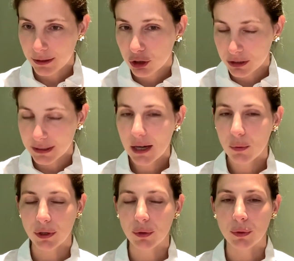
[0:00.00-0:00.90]
just
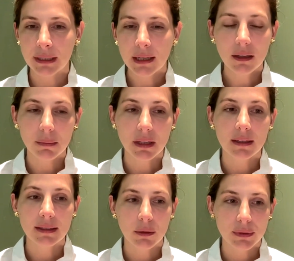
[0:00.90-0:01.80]
now, when you were telling me this,